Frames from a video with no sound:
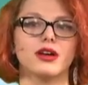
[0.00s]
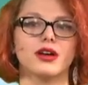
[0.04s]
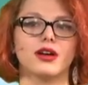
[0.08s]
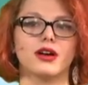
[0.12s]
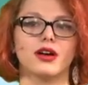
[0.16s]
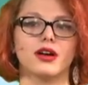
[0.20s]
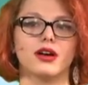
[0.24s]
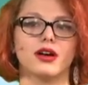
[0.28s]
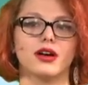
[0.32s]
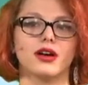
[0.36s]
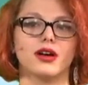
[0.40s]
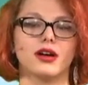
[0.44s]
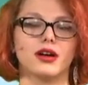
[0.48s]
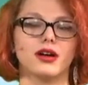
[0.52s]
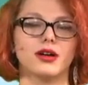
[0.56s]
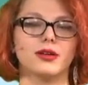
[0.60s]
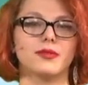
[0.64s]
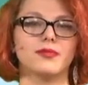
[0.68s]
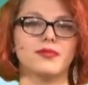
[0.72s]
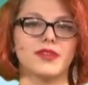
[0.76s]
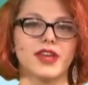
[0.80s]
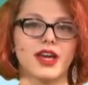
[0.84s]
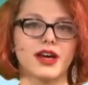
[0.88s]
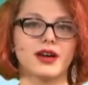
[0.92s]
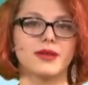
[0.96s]

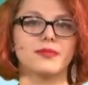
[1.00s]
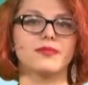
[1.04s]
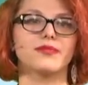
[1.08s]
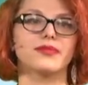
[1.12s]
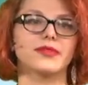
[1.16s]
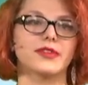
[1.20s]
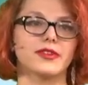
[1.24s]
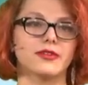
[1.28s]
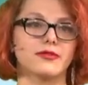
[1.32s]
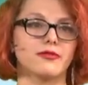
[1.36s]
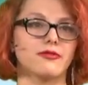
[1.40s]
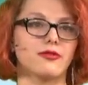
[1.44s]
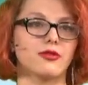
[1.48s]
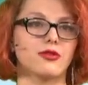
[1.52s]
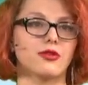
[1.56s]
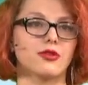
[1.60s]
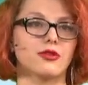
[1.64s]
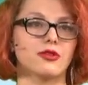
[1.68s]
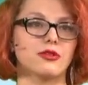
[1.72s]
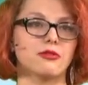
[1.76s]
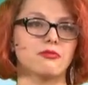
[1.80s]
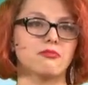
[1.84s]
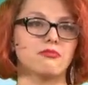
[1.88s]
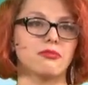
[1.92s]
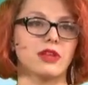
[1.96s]

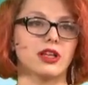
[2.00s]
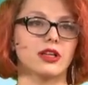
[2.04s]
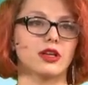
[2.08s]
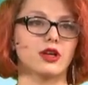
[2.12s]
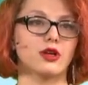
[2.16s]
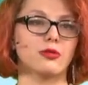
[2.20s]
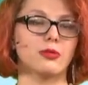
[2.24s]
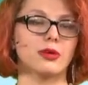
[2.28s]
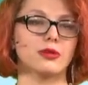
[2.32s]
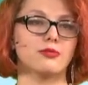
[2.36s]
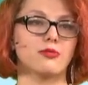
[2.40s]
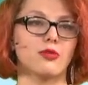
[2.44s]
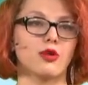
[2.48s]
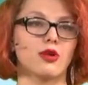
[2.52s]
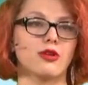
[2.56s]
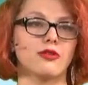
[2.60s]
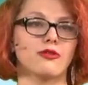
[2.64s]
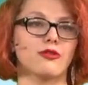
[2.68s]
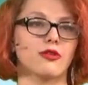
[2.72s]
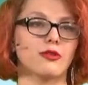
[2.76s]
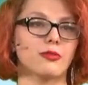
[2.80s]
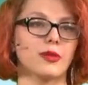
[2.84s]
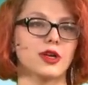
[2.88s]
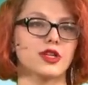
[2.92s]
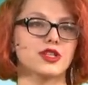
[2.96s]
For a little bit more
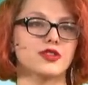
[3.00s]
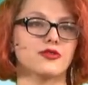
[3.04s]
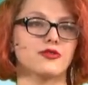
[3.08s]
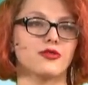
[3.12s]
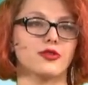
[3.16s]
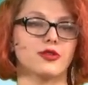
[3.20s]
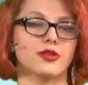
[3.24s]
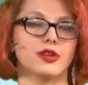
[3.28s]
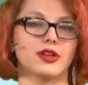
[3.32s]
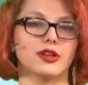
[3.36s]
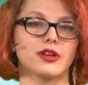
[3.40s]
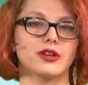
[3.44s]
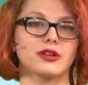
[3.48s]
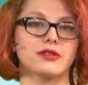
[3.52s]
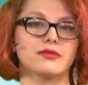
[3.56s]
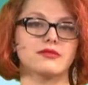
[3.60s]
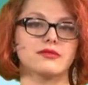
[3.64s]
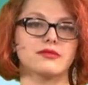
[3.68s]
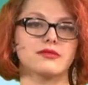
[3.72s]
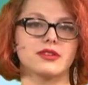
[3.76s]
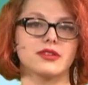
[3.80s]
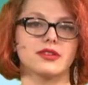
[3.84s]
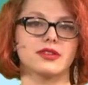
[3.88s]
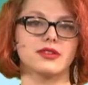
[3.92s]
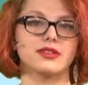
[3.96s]
information for the
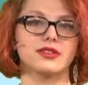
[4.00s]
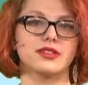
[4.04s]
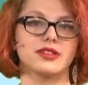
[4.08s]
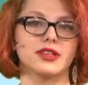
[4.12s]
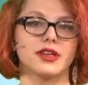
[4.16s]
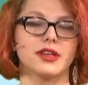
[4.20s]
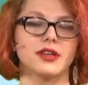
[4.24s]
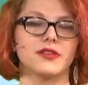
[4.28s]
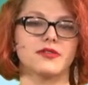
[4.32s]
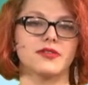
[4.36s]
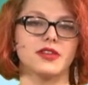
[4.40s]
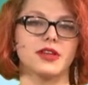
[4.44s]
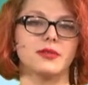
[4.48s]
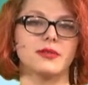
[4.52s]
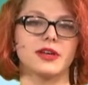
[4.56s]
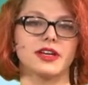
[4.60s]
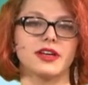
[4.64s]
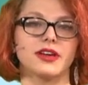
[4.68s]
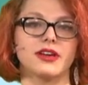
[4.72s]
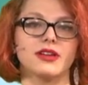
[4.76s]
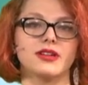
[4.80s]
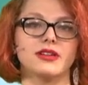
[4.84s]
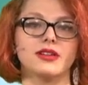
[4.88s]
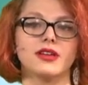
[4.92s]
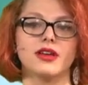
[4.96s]
city of
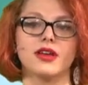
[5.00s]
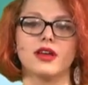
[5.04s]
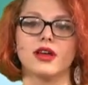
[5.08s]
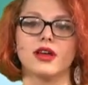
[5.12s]
Nijmegen,